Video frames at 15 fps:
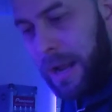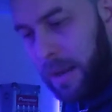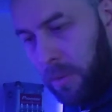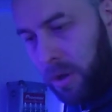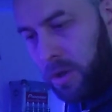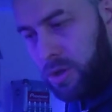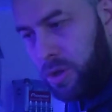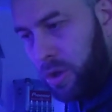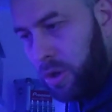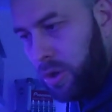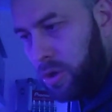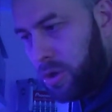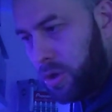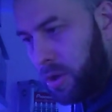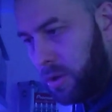anyone that's
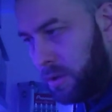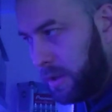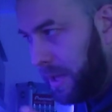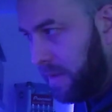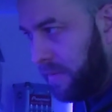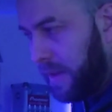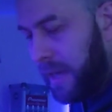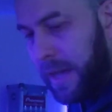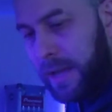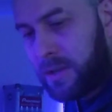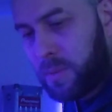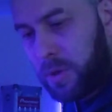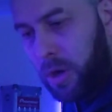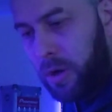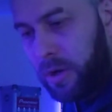used
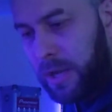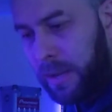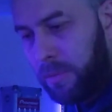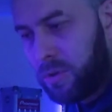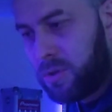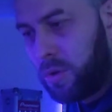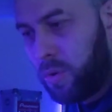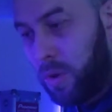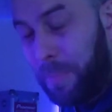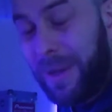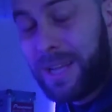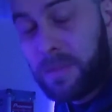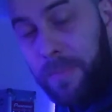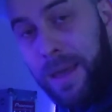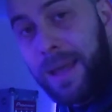DVS with turntables will know that
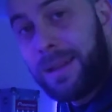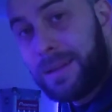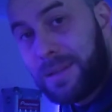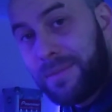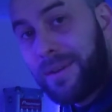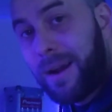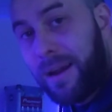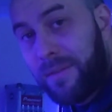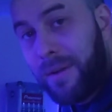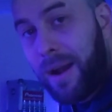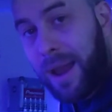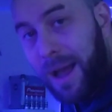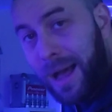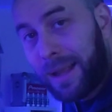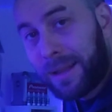pitch bend is a very,
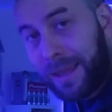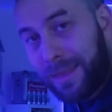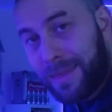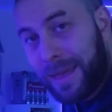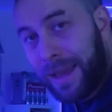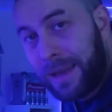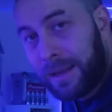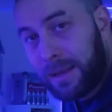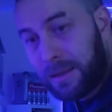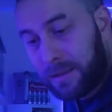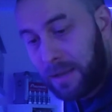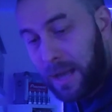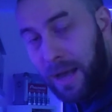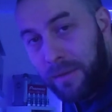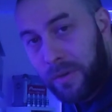very handy thing
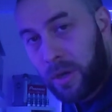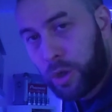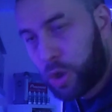to have at